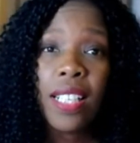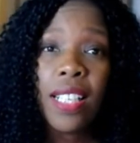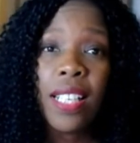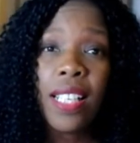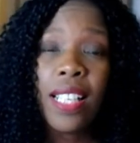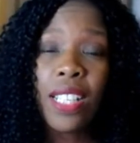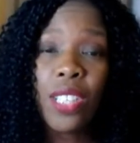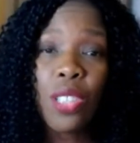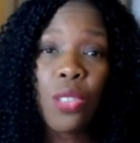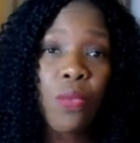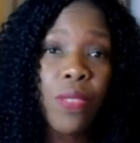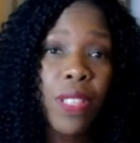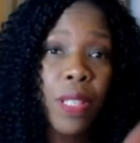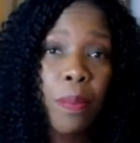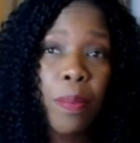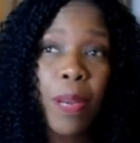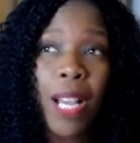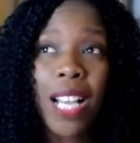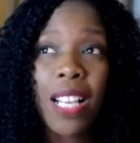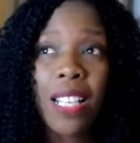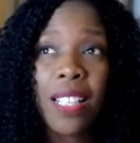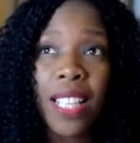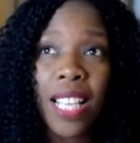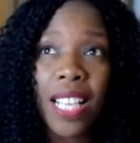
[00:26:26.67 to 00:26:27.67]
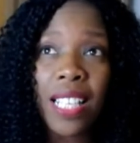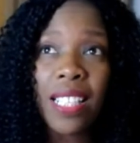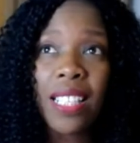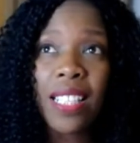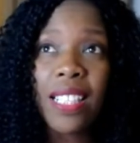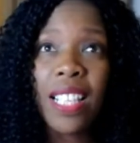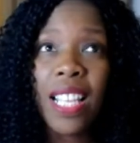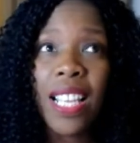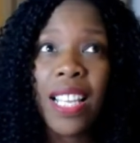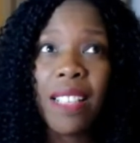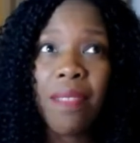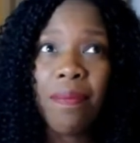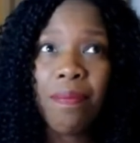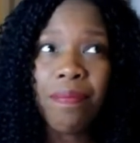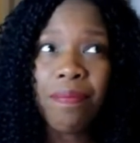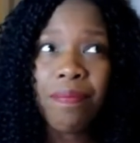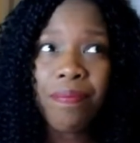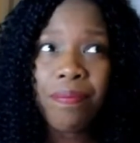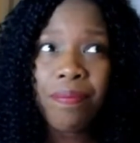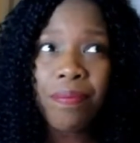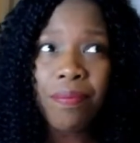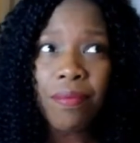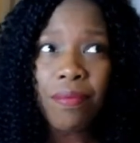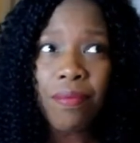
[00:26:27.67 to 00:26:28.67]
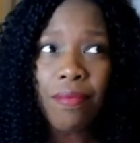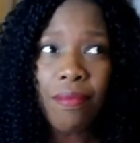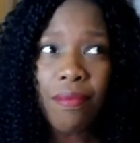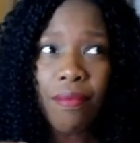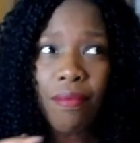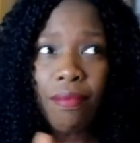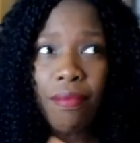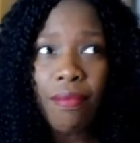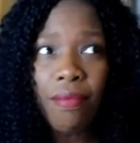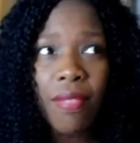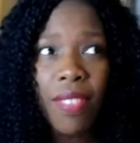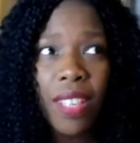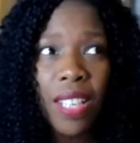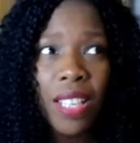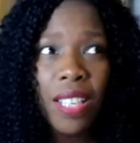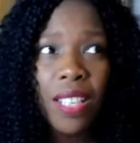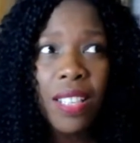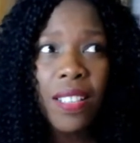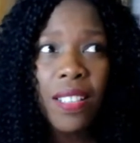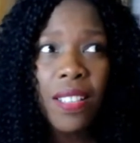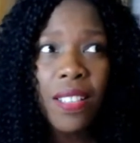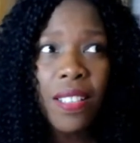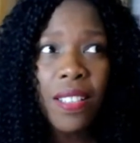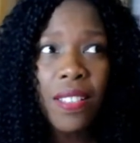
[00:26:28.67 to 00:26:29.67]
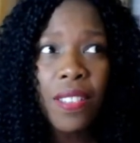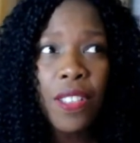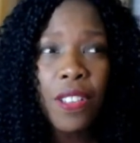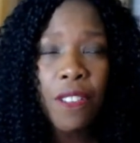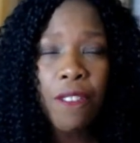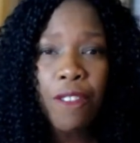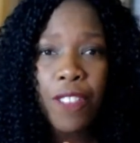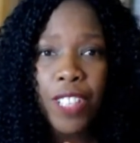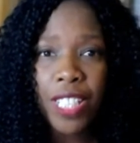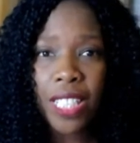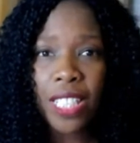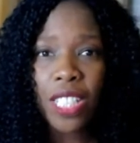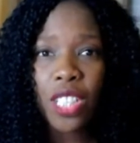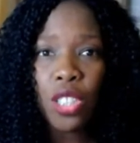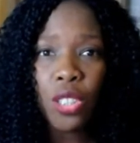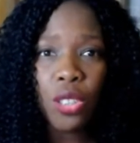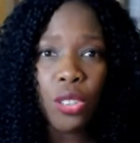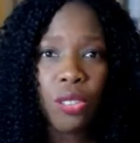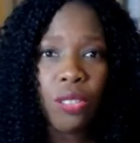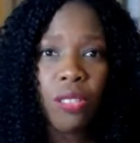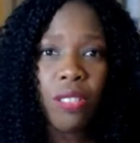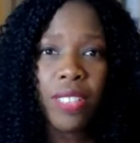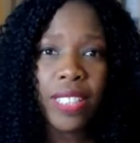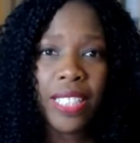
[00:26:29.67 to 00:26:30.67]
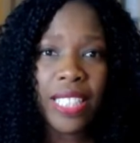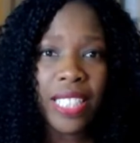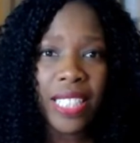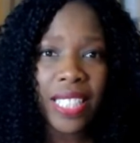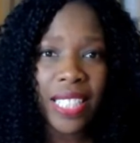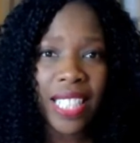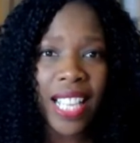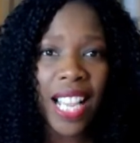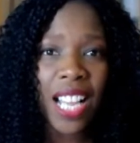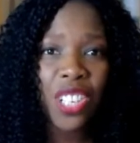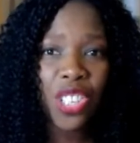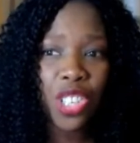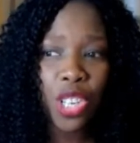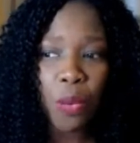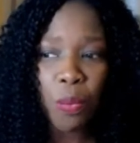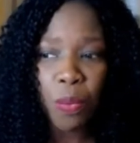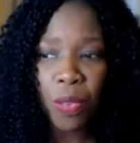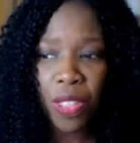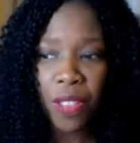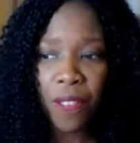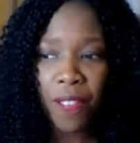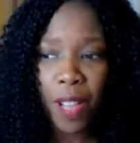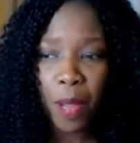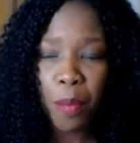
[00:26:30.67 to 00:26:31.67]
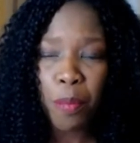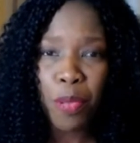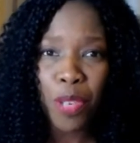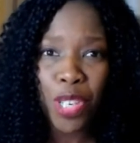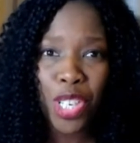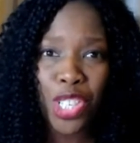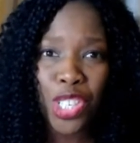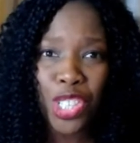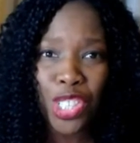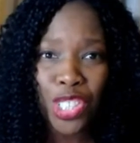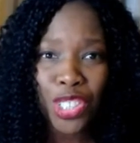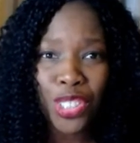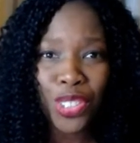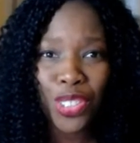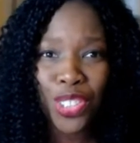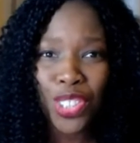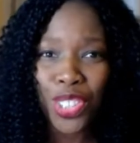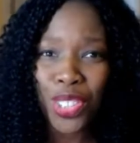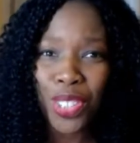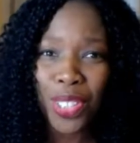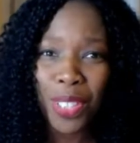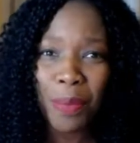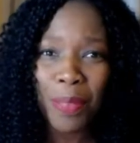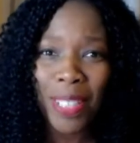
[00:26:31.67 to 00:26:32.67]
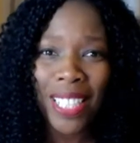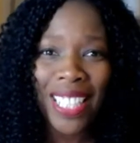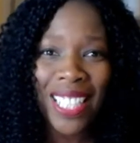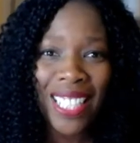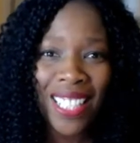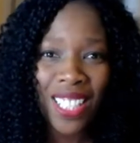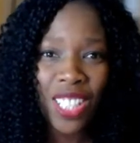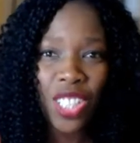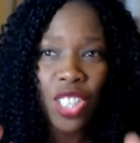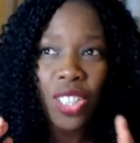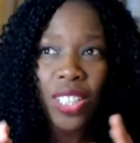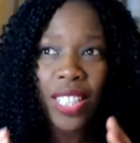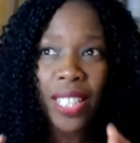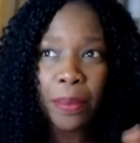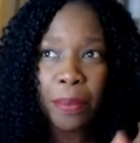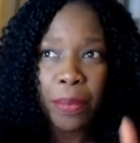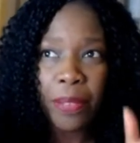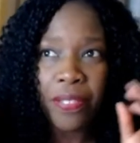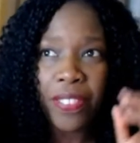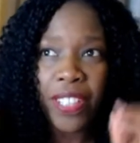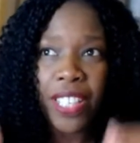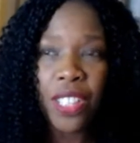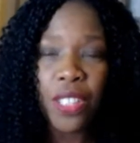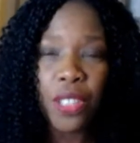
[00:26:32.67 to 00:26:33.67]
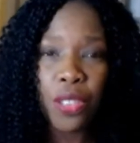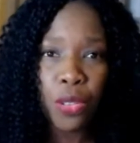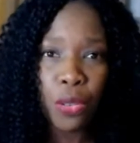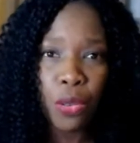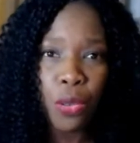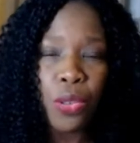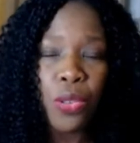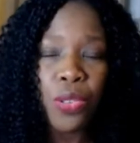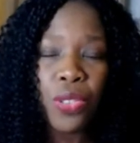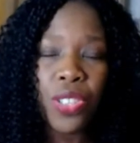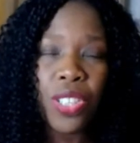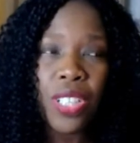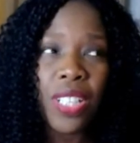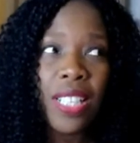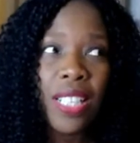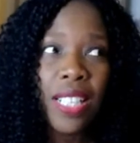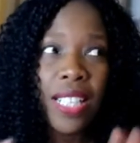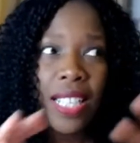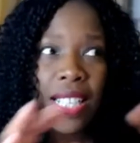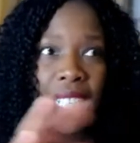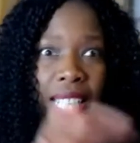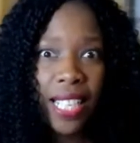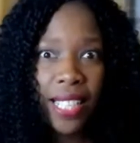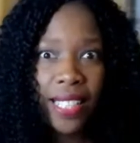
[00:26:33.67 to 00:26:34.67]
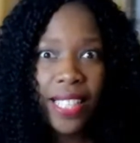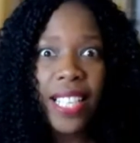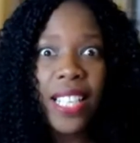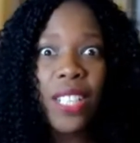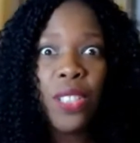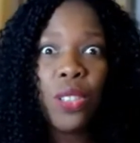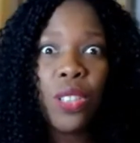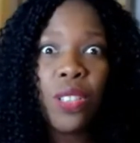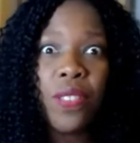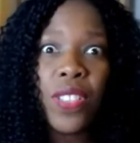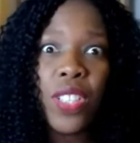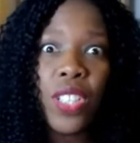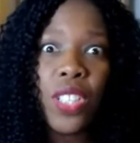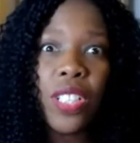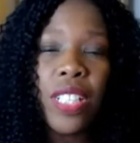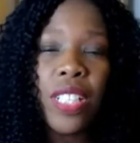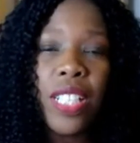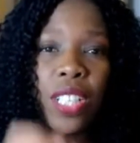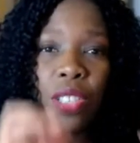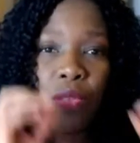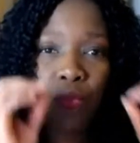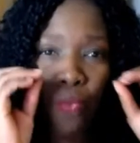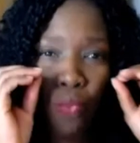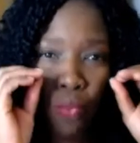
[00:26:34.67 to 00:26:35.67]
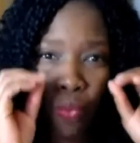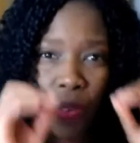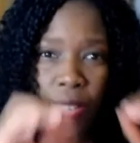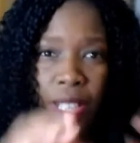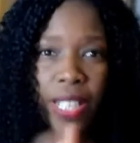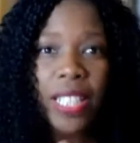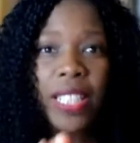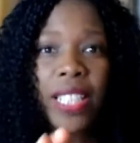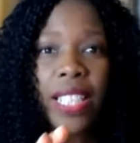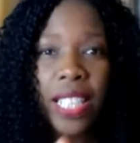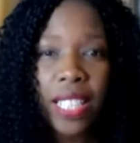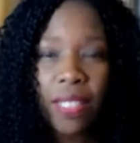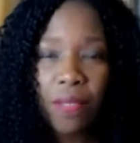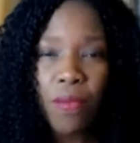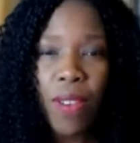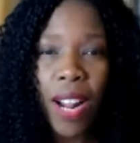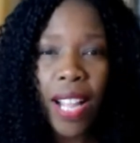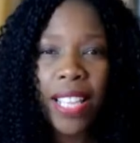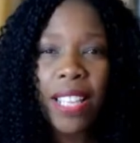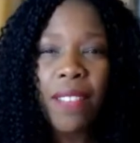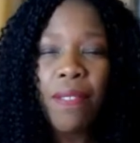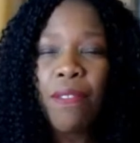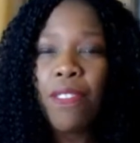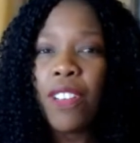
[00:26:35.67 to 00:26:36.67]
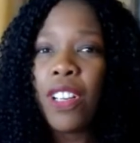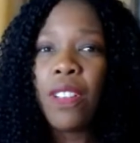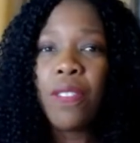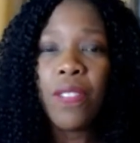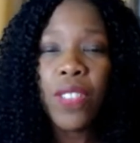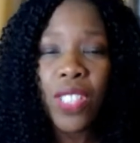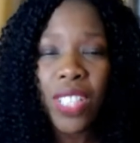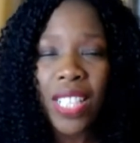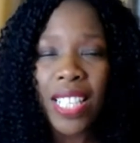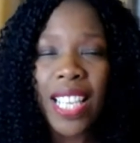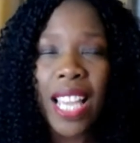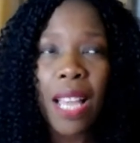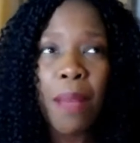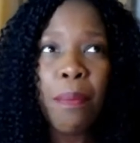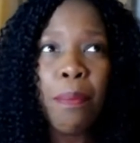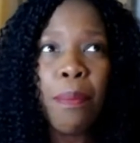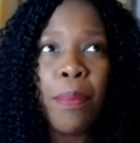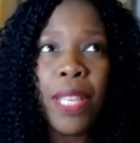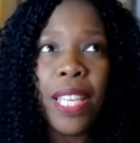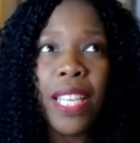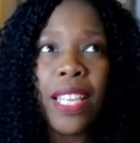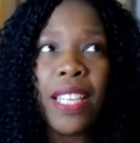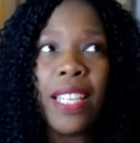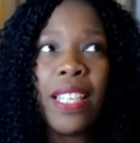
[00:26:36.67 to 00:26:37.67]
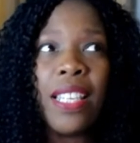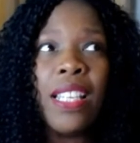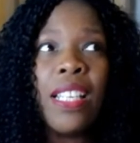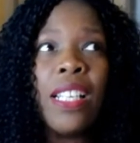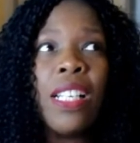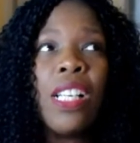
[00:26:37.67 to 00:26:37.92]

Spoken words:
That's already that's like the physical needs to catch up with the vibrational. Do you know what I mean? It's not like we think the thoughts and then all of a sudden it's really right in front of us. It can be.